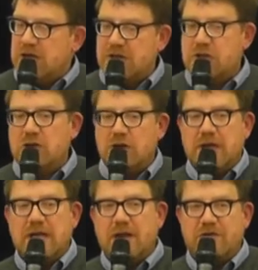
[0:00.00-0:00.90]
Yes, you're
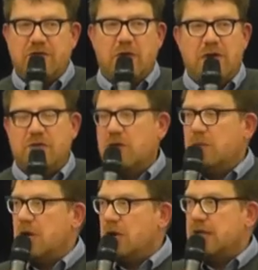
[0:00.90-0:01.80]
going to get fined for your
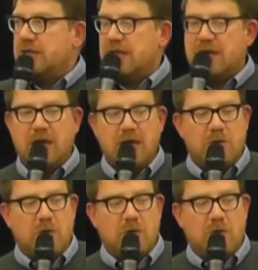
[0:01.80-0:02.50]
parking ticket,